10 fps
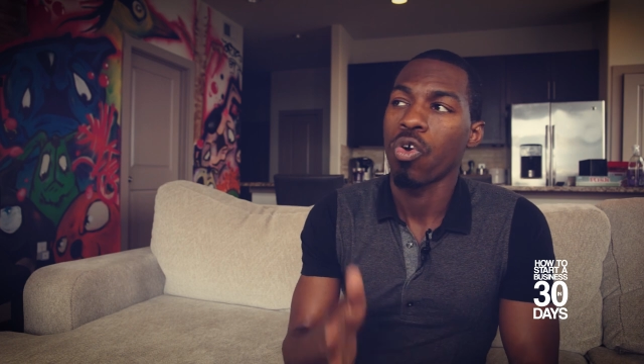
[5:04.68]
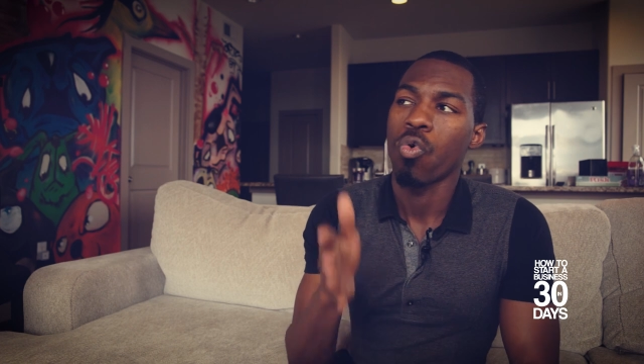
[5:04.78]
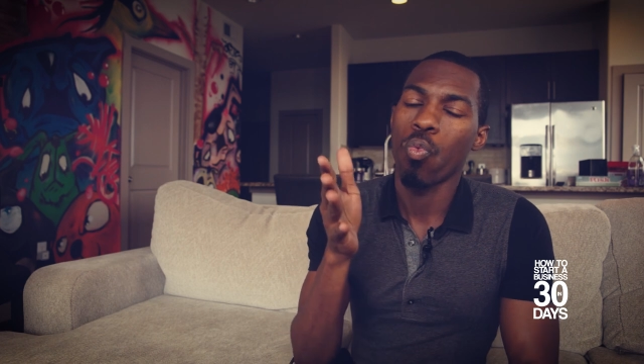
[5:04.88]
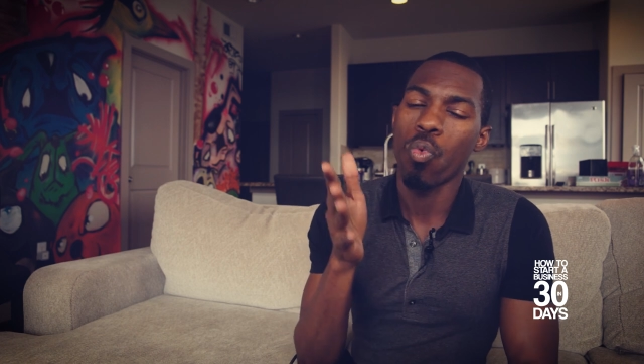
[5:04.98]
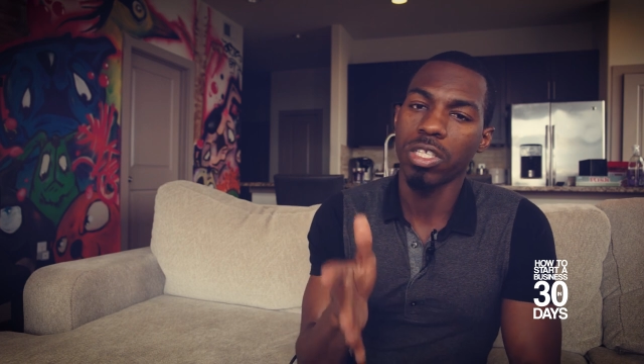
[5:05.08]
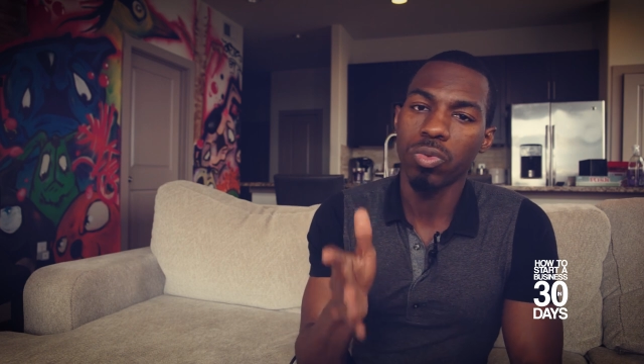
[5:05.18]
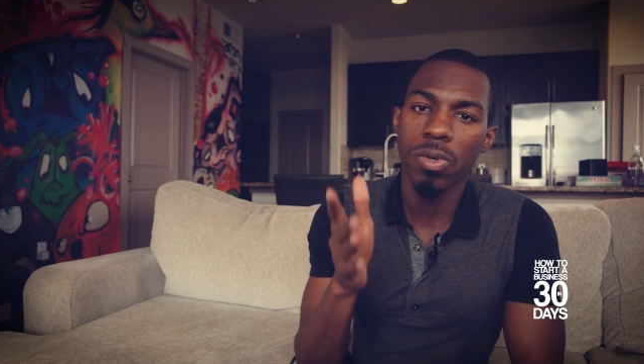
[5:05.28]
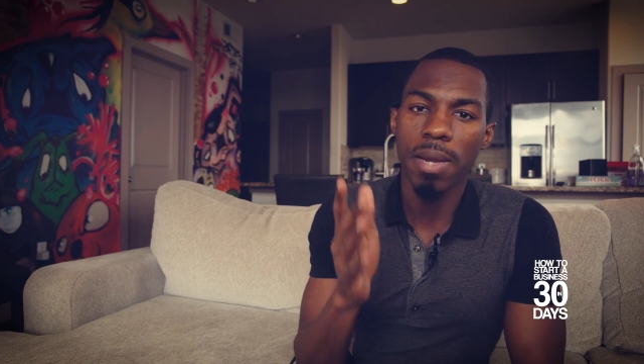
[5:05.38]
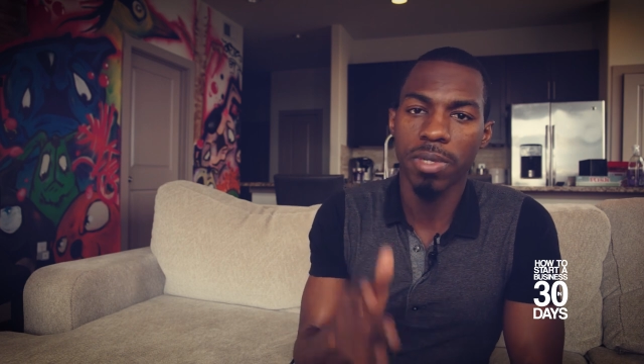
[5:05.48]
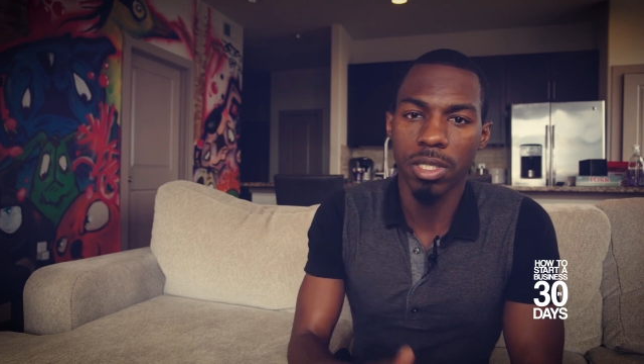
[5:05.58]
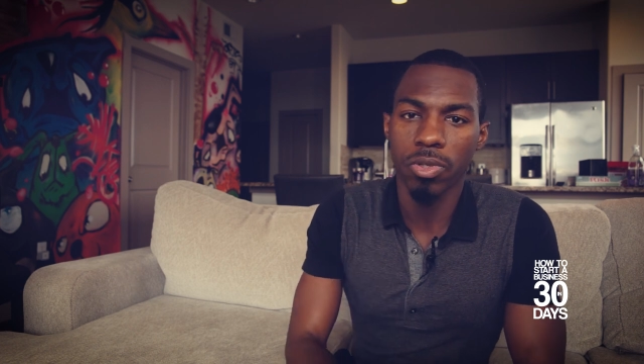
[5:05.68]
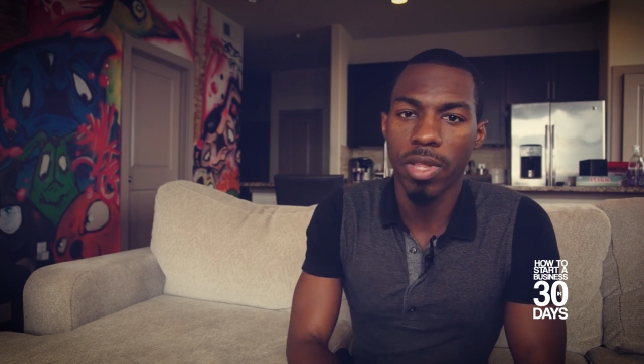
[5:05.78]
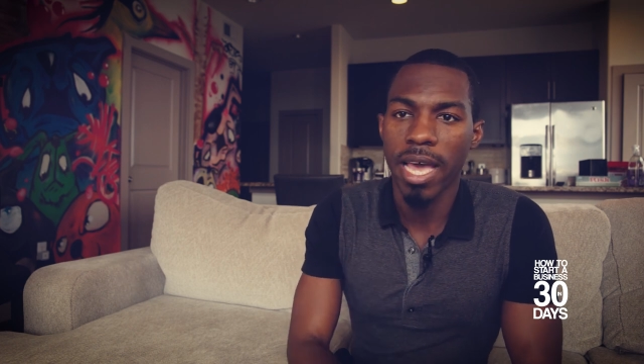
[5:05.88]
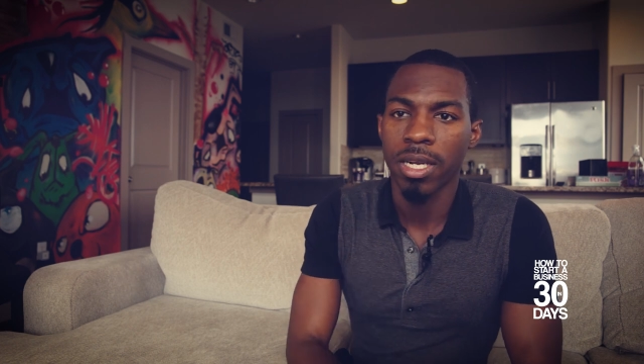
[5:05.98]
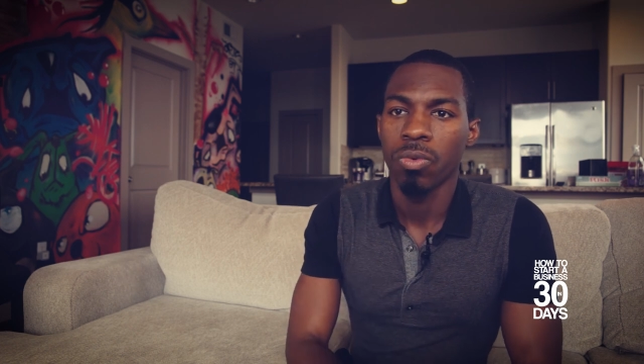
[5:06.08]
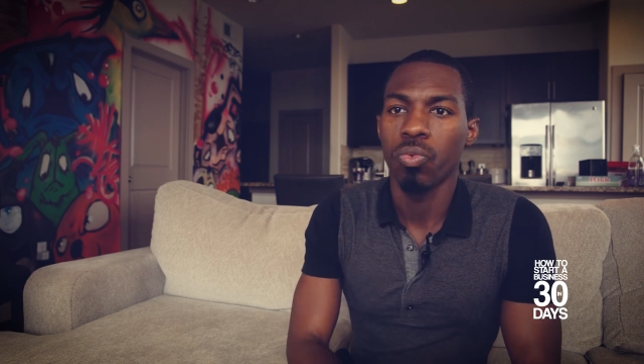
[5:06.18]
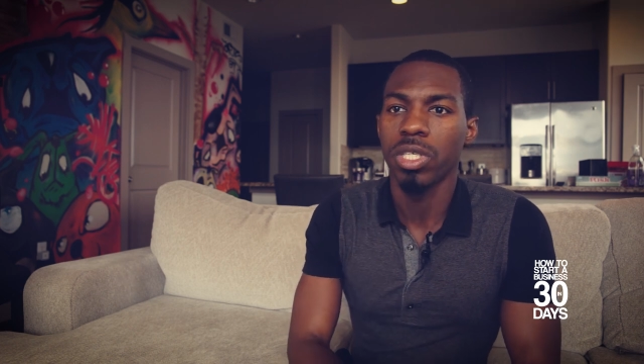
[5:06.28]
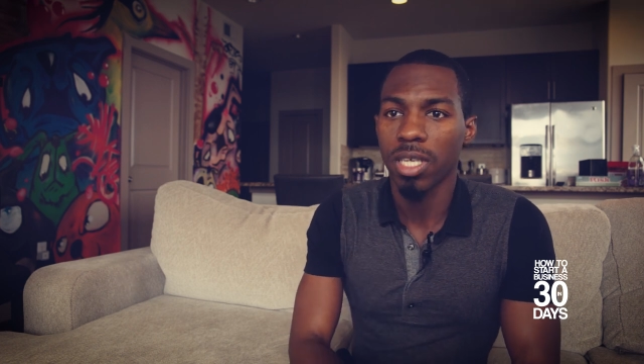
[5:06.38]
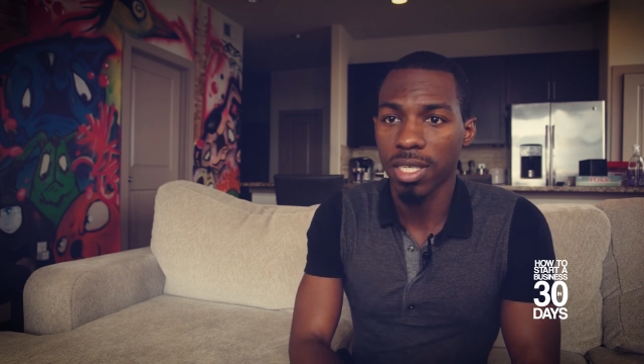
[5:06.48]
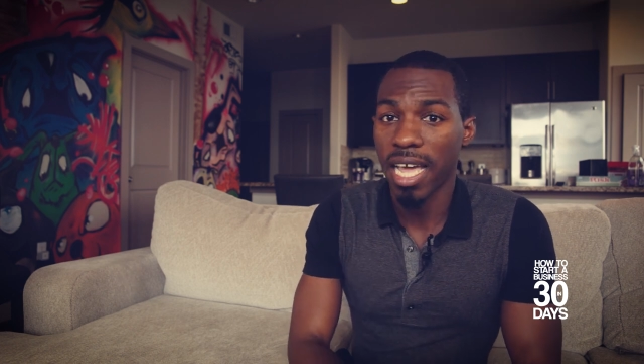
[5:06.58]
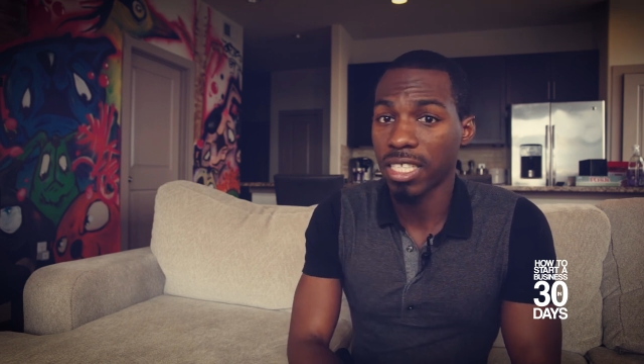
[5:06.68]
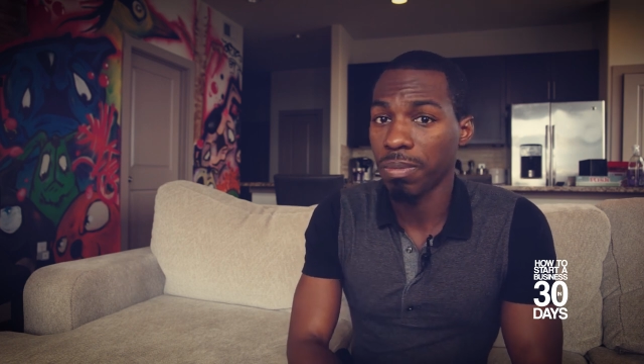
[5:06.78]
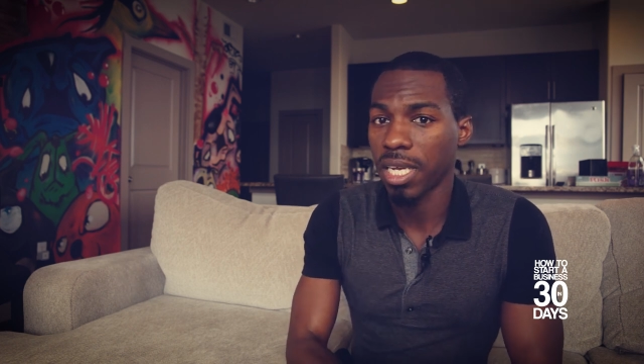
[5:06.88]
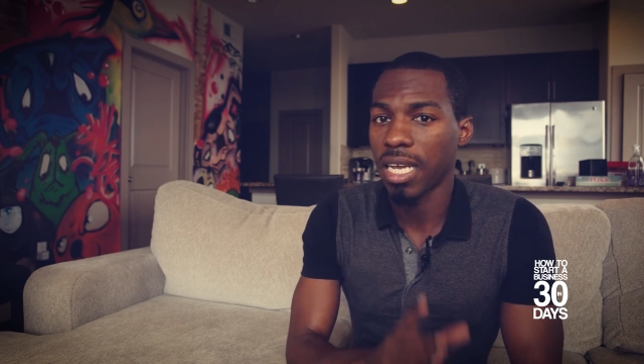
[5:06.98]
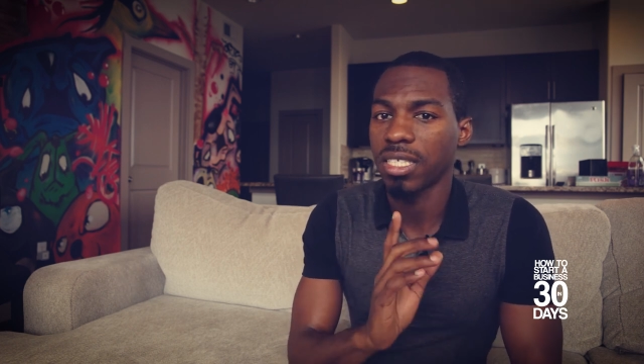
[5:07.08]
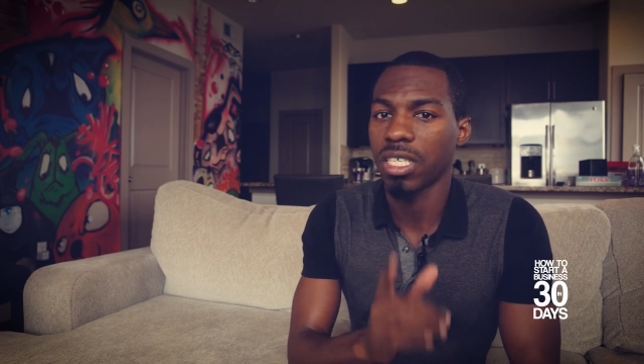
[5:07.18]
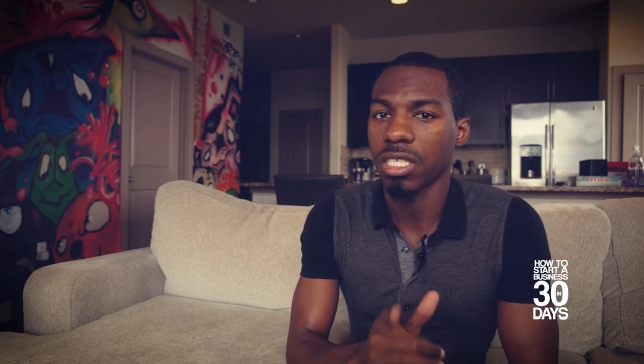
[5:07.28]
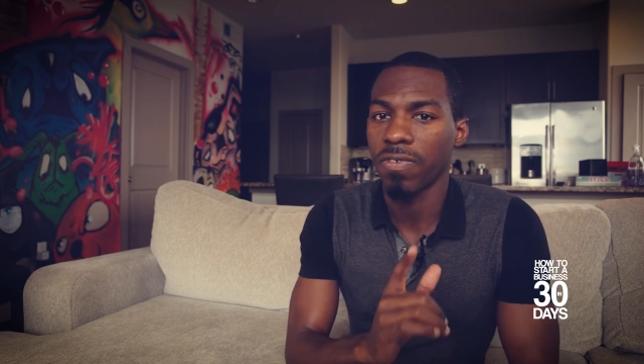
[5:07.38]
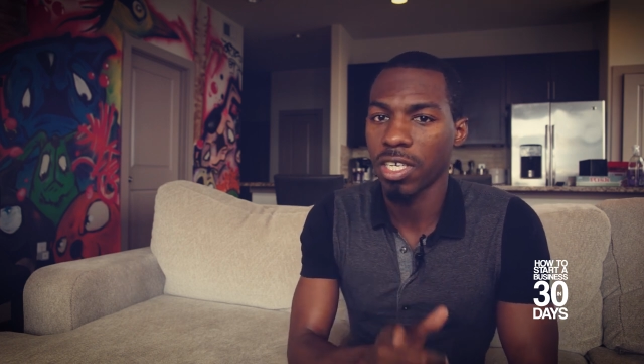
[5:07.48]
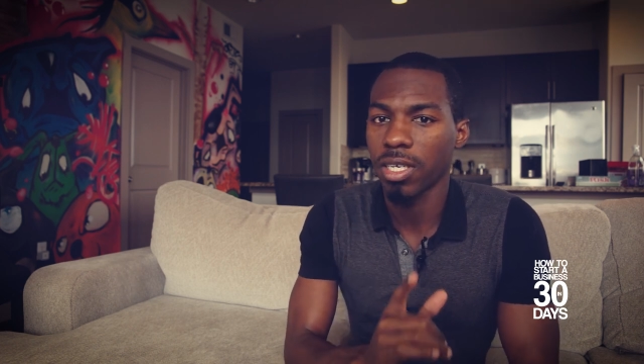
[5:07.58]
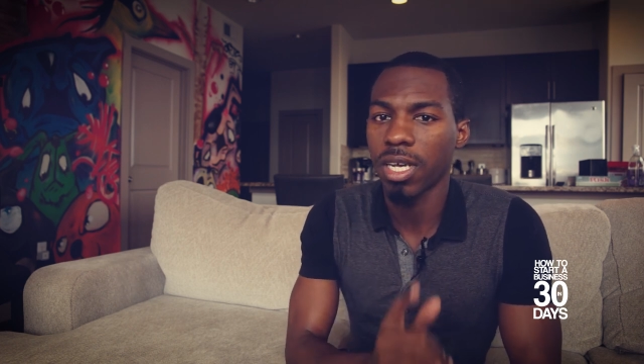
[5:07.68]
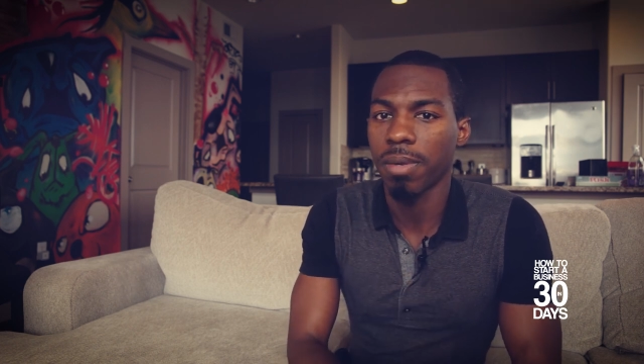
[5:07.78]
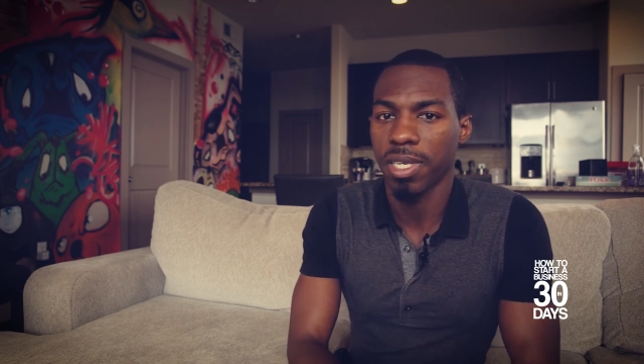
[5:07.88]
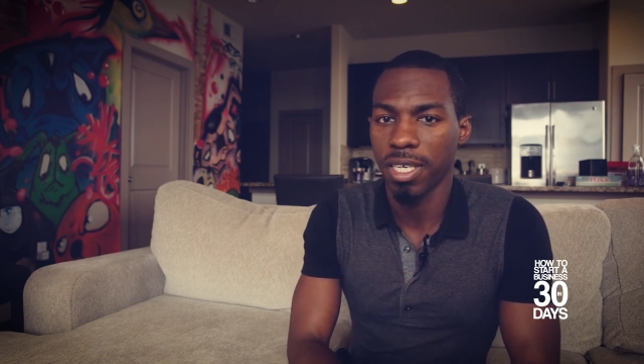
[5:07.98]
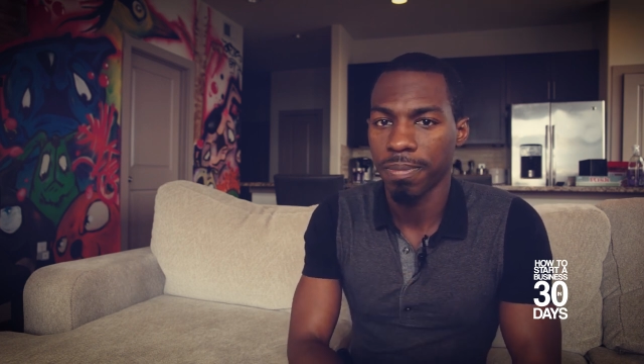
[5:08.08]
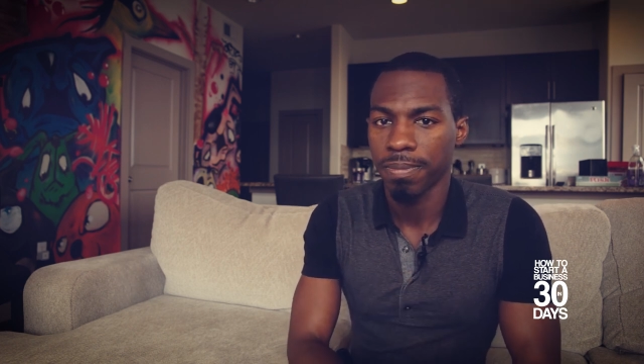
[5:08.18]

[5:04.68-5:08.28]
once we were able to do that, we took that to being a six figure company.